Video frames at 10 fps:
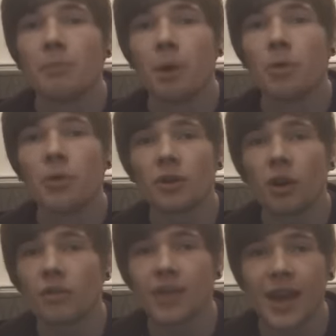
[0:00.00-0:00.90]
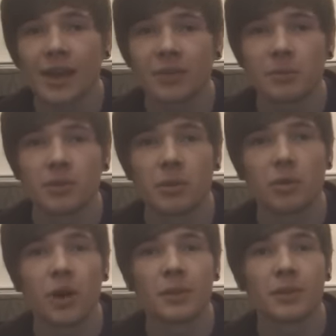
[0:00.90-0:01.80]
both are over the HP
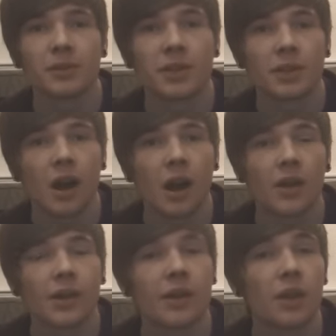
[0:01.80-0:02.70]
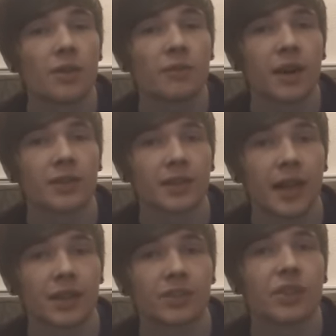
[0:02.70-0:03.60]
requirement of this card, and other fast
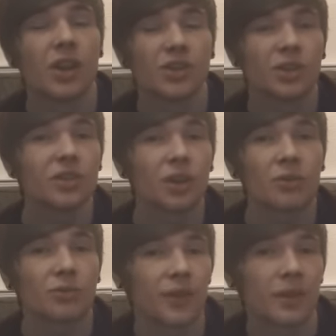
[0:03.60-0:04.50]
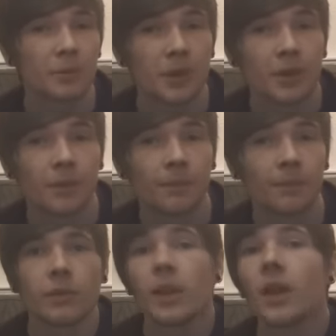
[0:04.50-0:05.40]
attackers just don't fit the bill.
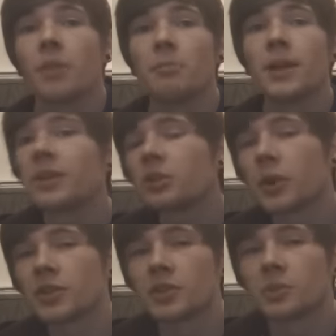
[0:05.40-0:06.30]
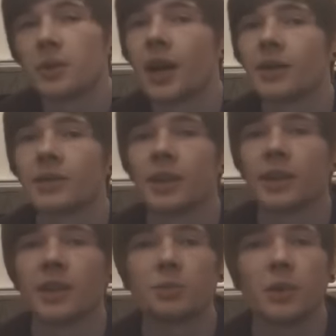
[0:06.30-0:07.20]
The biggest question to be asked
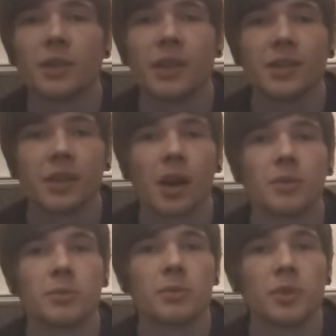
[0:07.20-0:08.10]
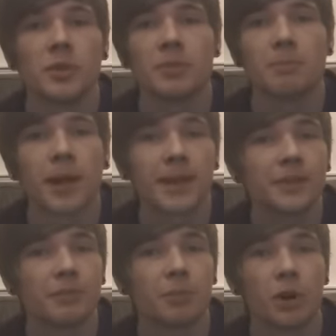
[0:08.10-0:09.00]
here is whether these cards will be used in
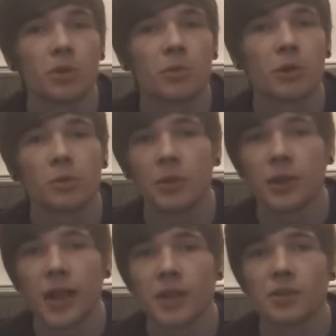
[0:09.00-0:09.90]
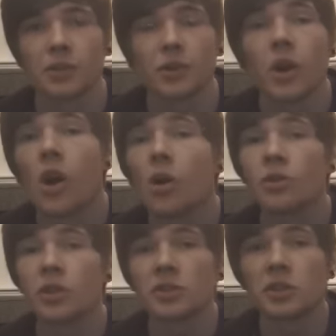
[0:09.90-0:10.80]
place of Pokemon Communication, or
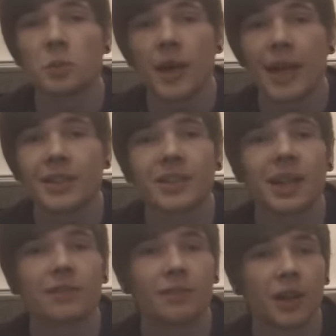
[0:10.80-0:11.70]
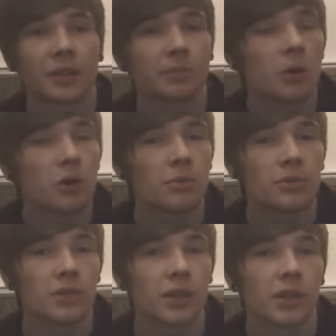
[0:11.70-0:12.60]
just as well as to get fast
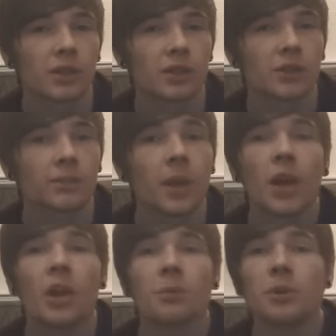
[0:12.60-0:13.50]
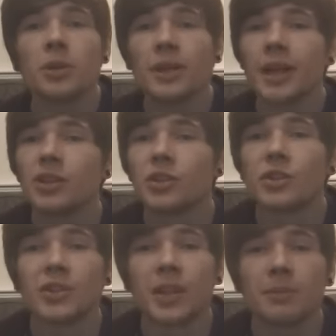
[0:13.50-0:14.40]
Pokemon search. Communication
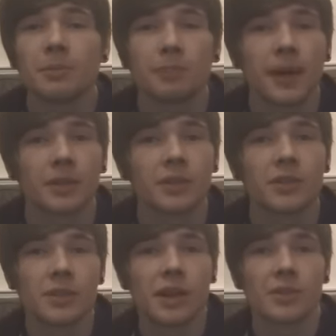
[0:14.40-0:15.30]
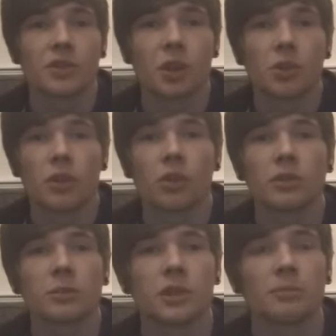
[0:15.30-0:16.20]
seems better since it has no
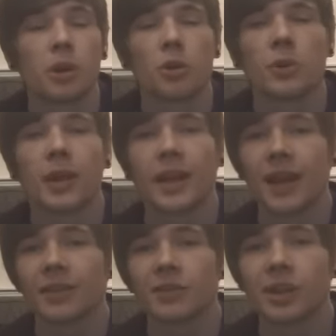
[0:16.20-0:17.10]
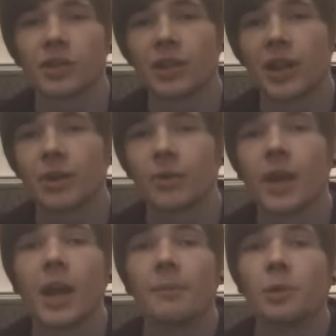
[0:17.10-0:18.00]
clause in which Pokemon it can search out,
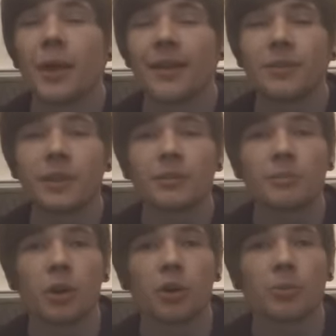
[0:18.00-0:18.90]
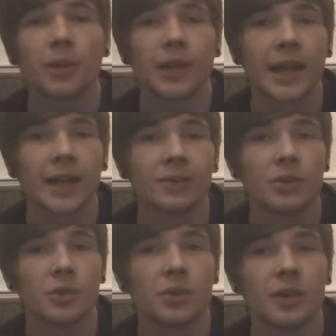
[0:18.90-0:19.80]
but you have to have a Pokemon in hand to
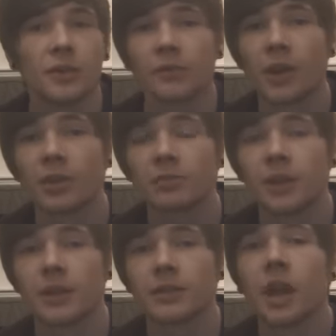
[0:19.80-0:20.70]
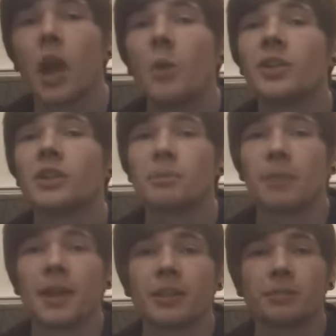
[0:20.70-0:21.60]
use it in the first place, which is the
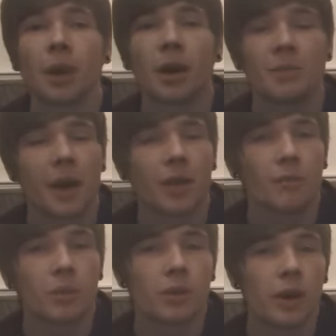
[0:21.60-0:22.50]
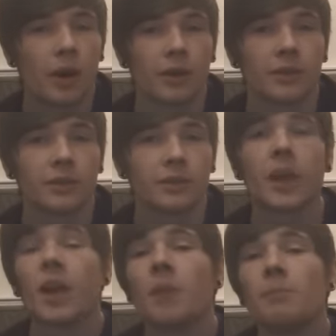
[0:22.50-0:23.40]
best part about the ball cards.
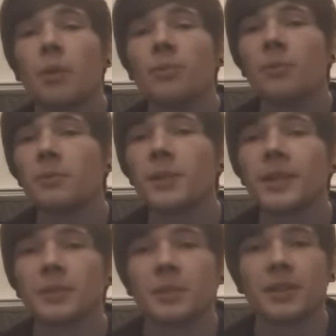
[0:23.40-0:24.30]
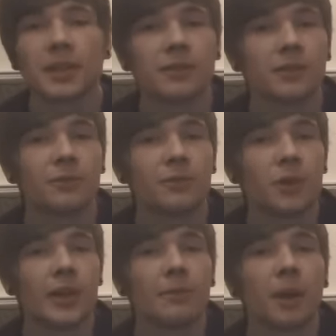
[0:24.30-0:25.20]
Both of them need to be tested
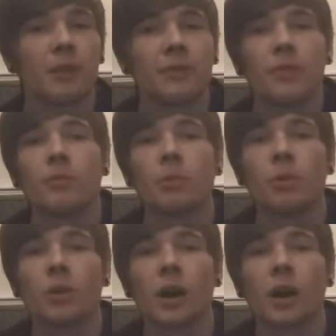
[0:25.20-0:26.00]
fully, but I feel the ball